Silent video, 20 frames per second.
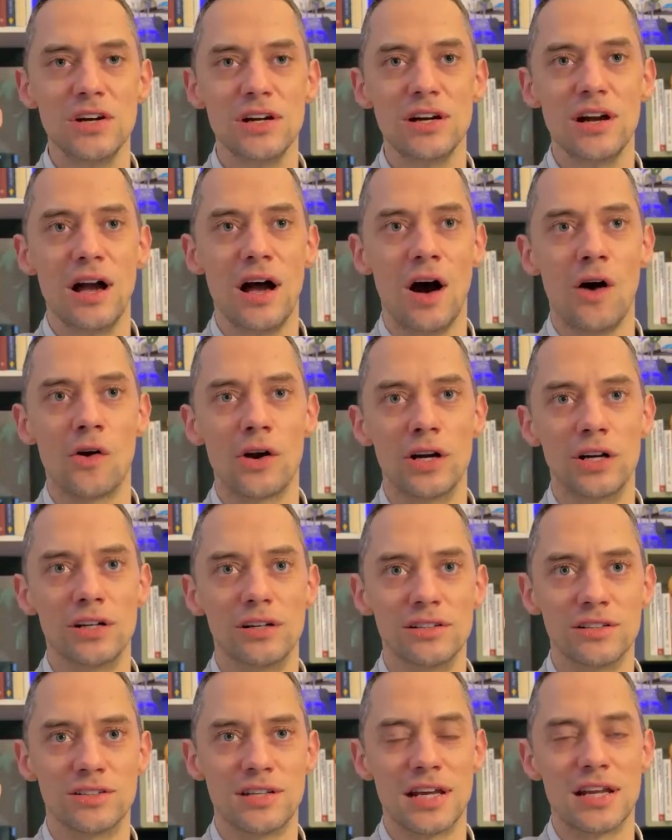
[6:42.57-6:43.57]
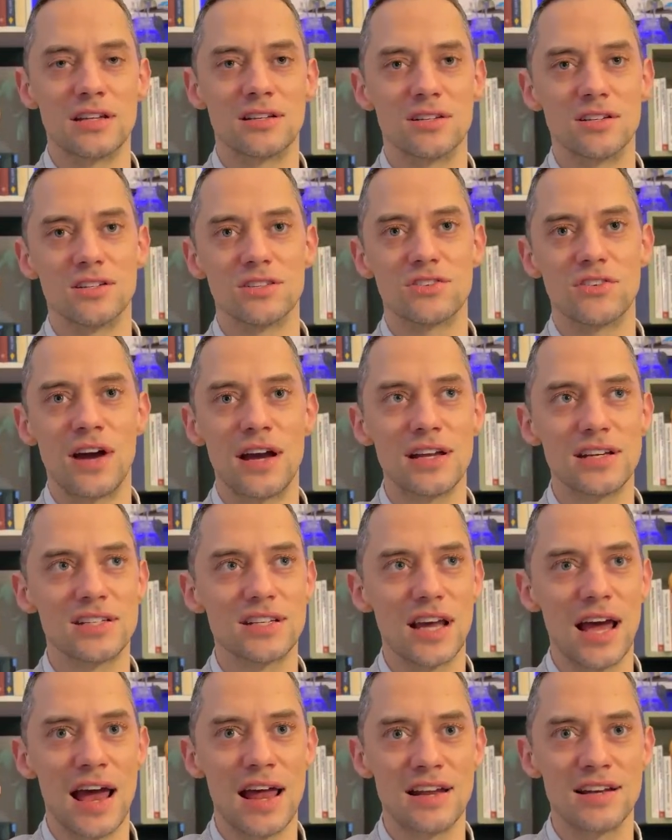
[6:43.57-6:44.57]
our tinnitus, right?
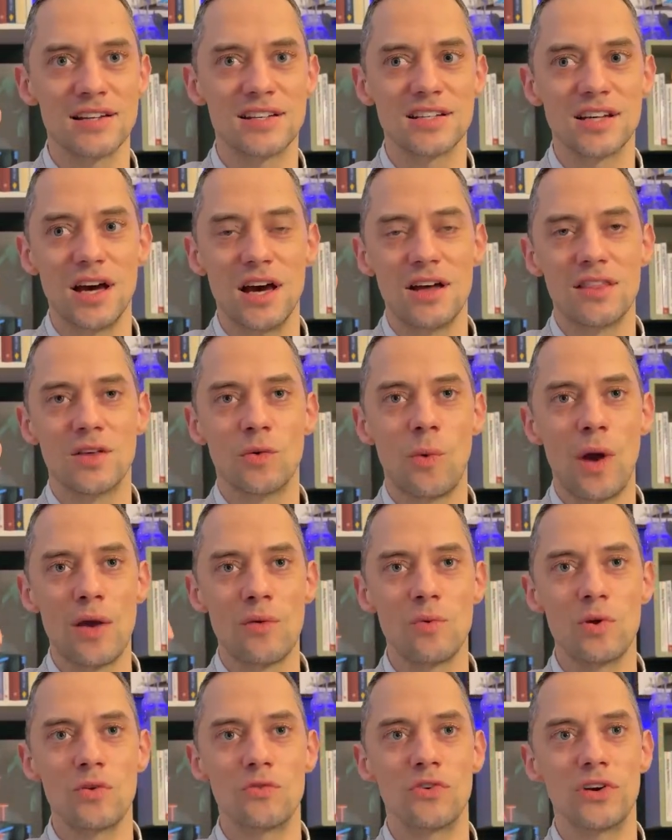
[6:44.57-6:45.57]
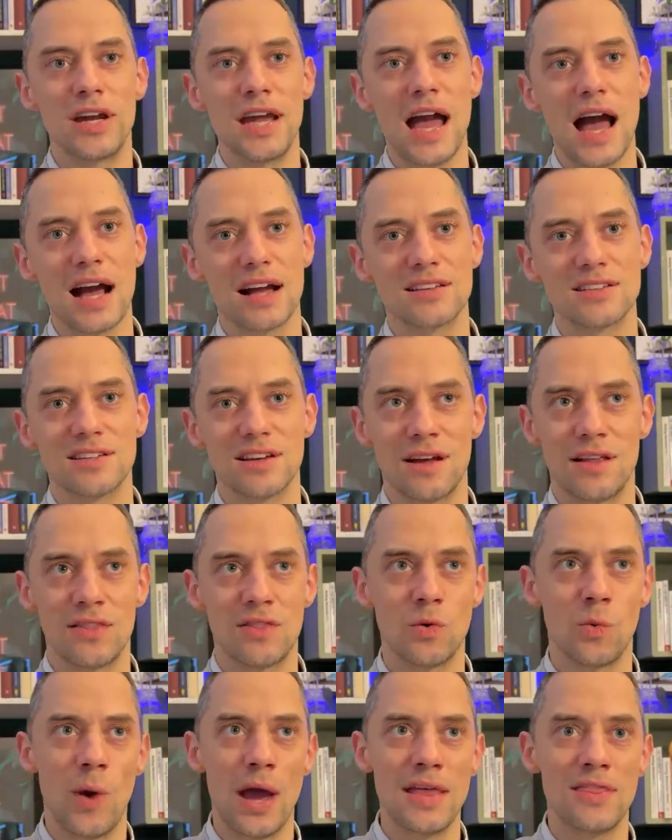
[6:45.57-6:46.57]
And the way we react, and
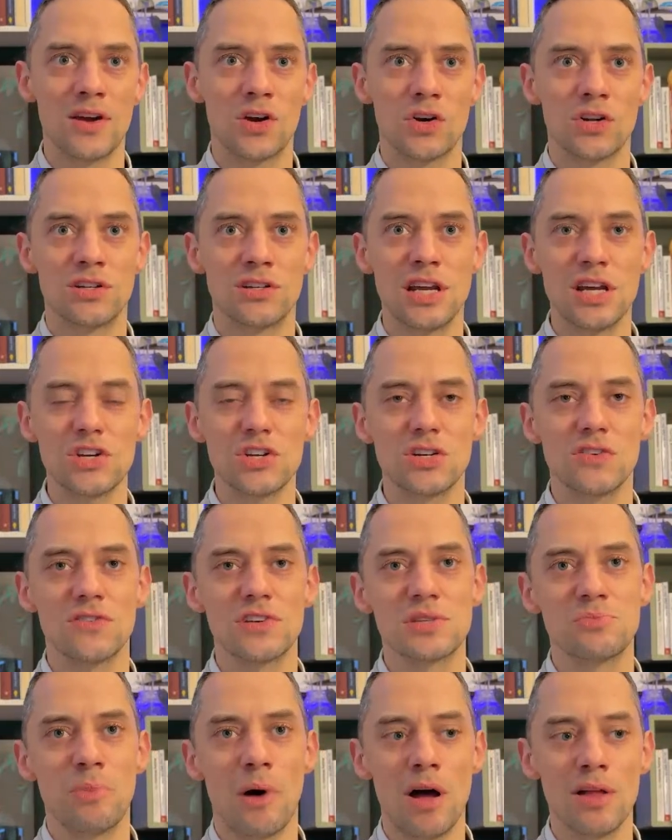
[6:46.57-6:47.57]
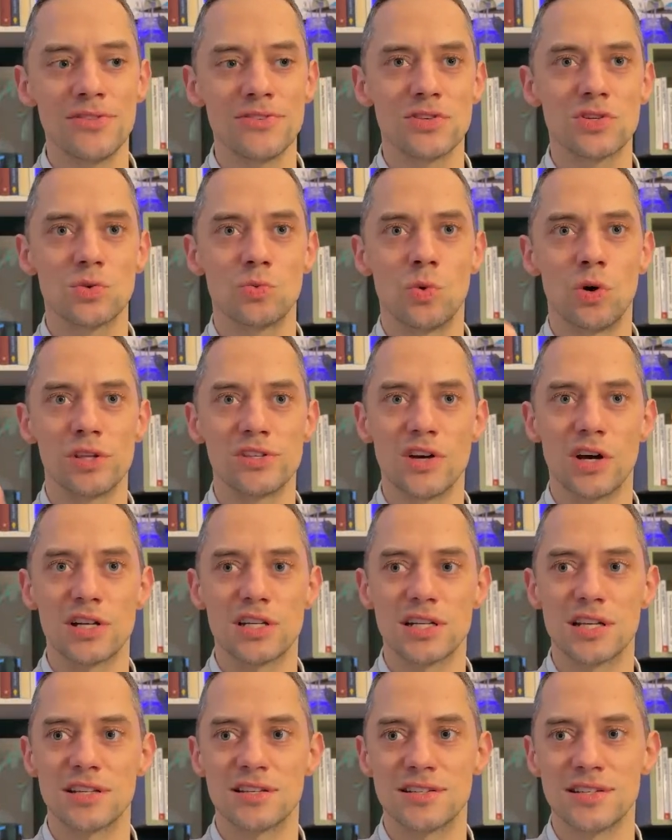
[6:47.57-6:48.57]
the way the conditioned response towards our
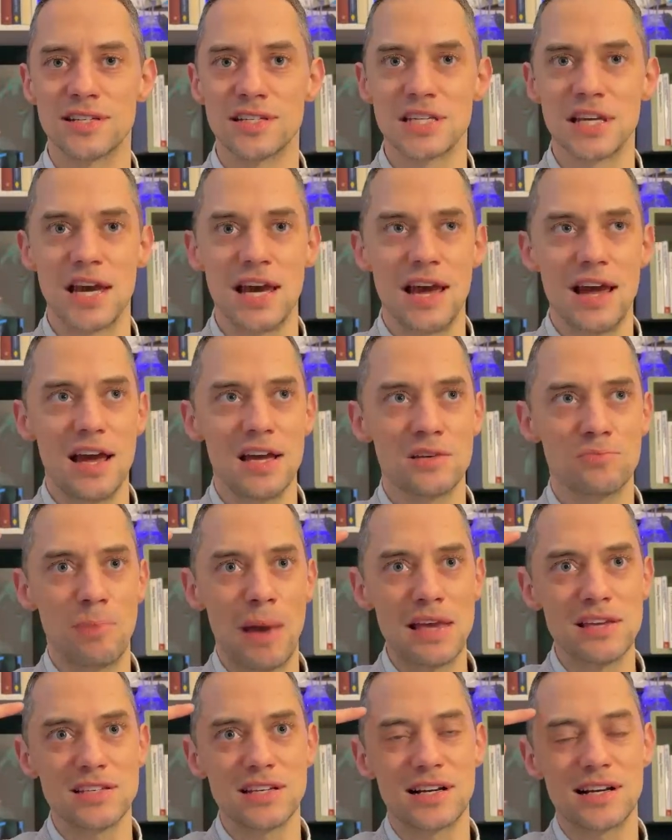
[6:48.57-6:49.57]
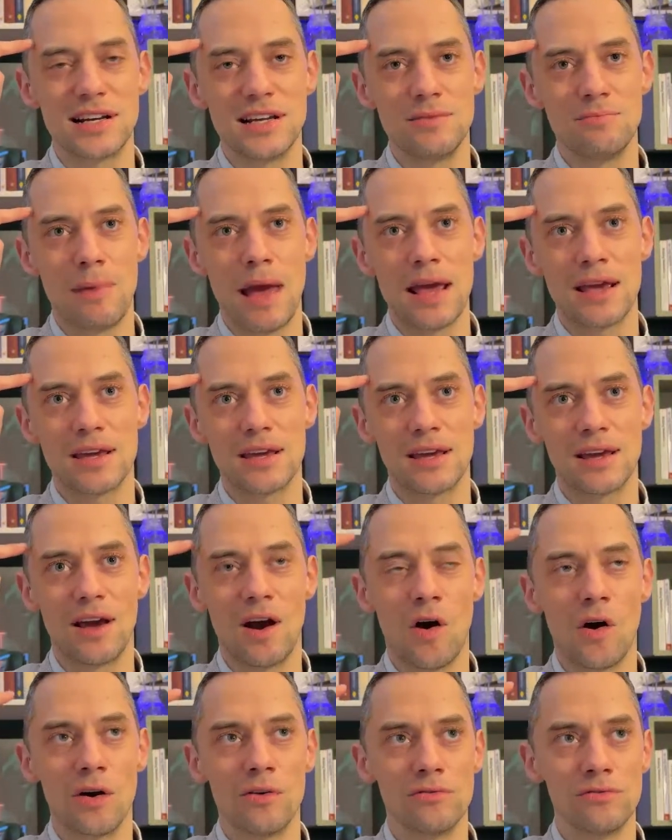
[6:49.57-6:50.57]
tinnitus is basically making
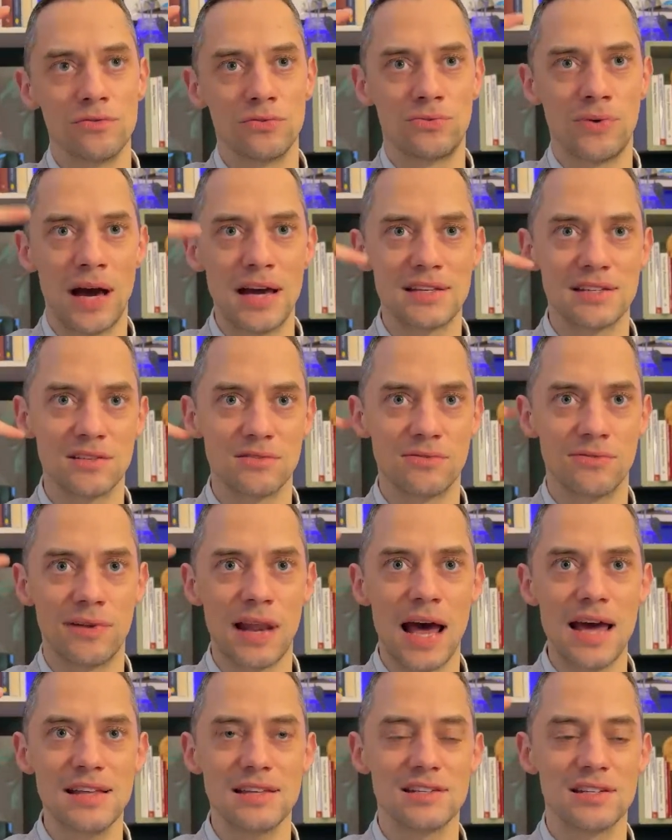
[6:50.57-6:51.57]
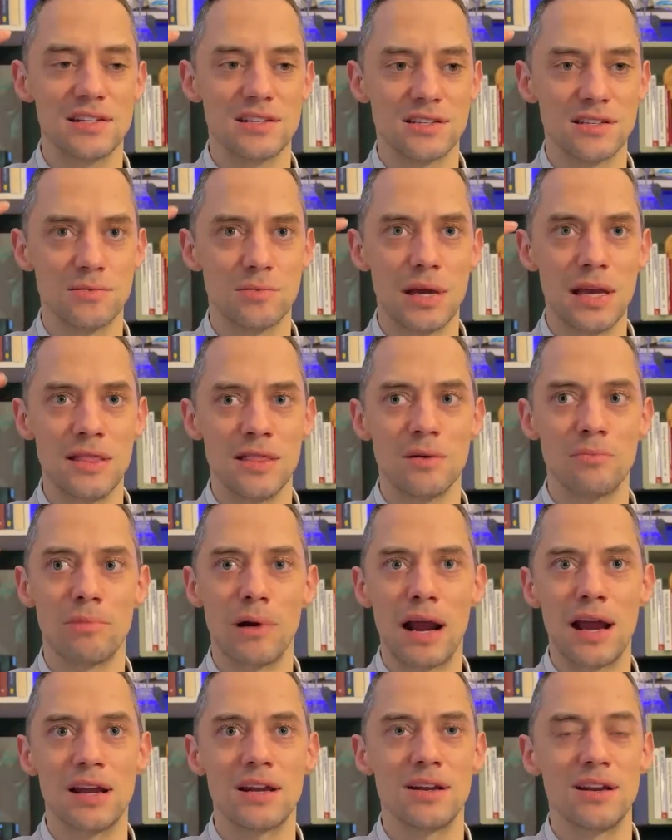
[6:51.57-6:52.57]
our fight and flight system in the
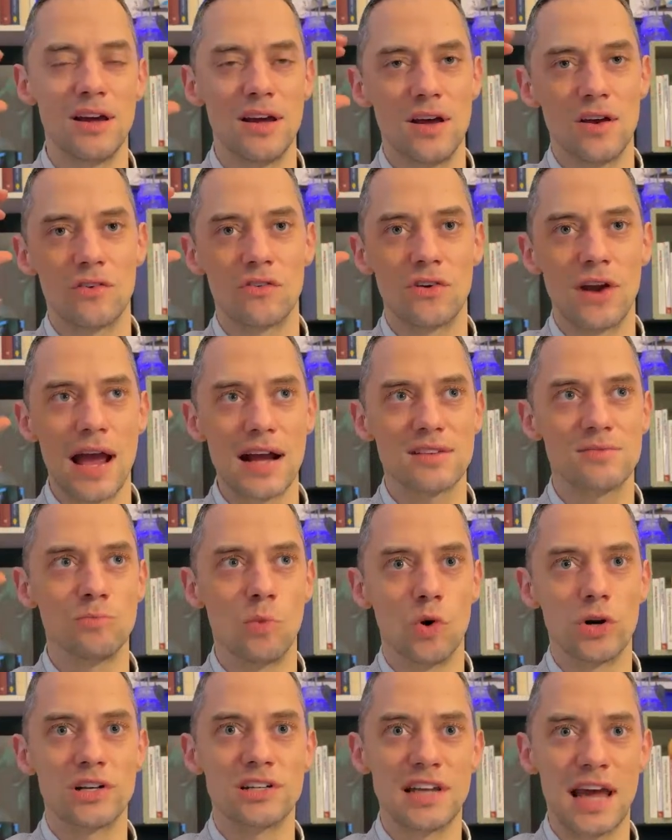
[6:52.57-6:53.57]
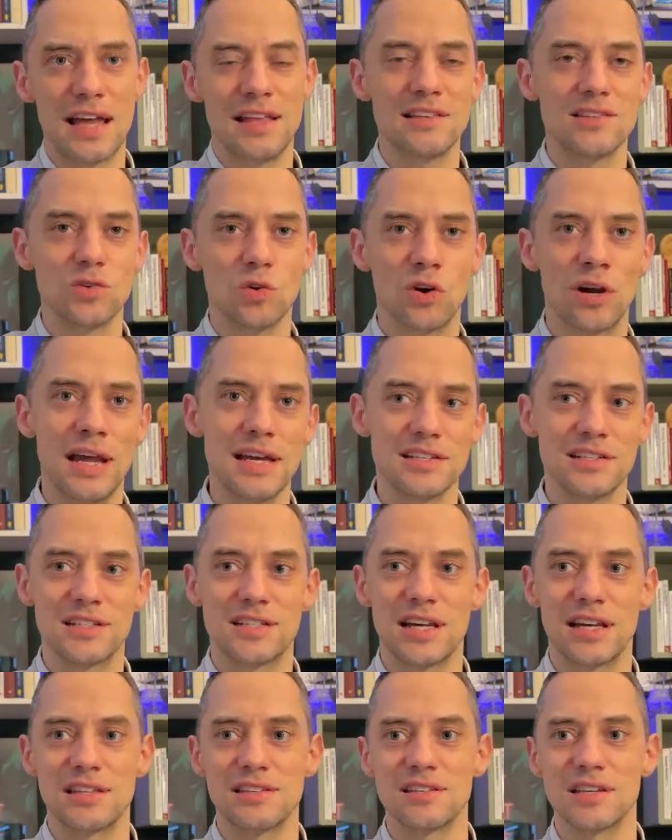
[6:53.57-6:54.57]
brain react more intense or less
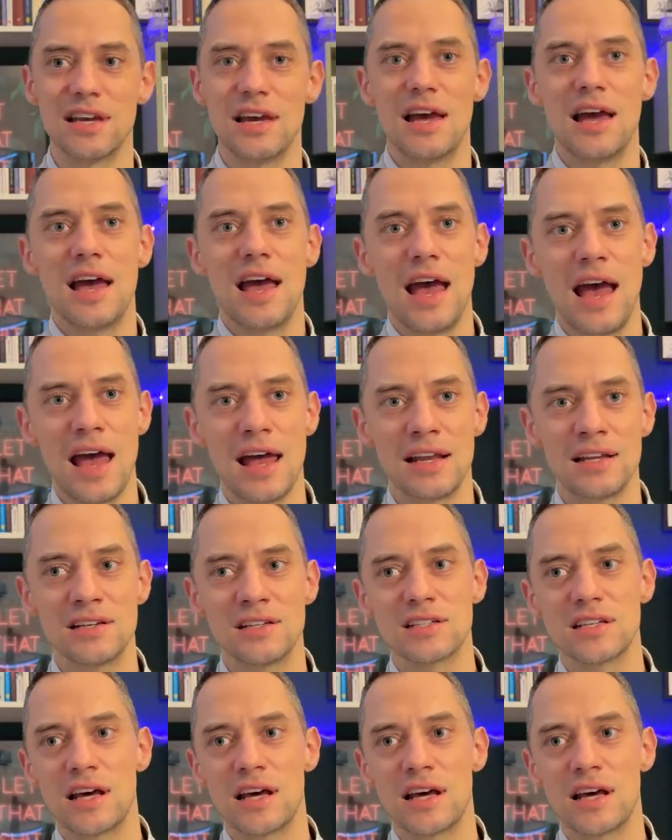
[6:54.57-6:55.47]
intense. And